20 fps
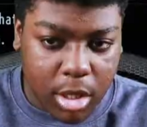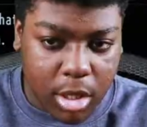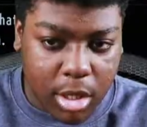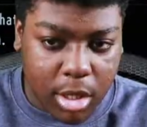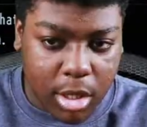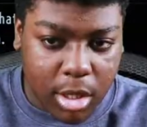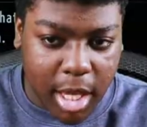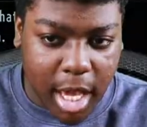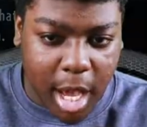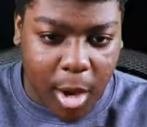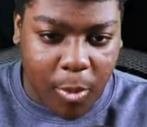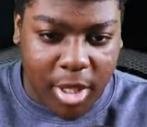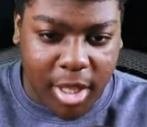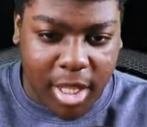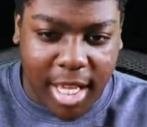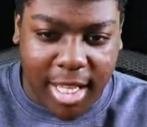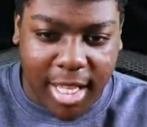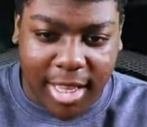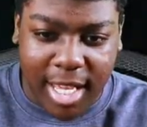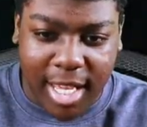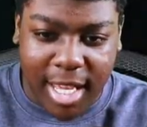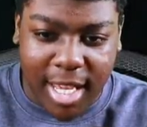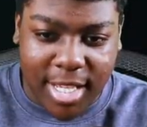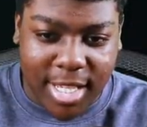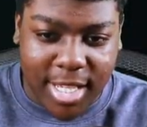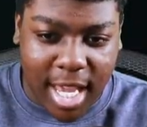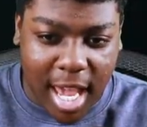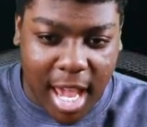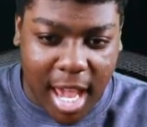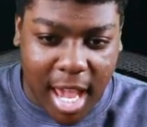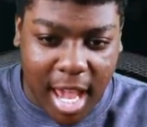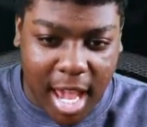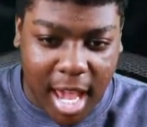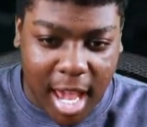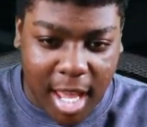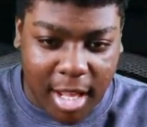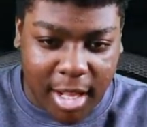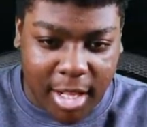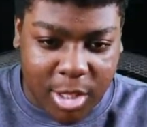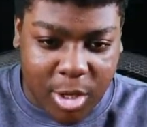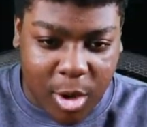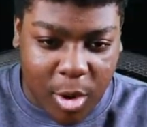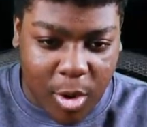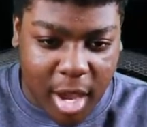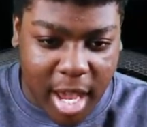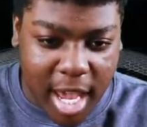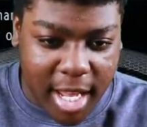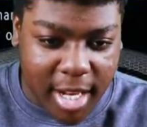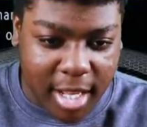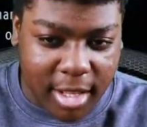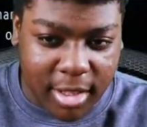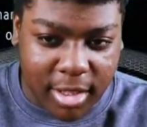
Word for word: Yeah, we need this, and let's go ahead and...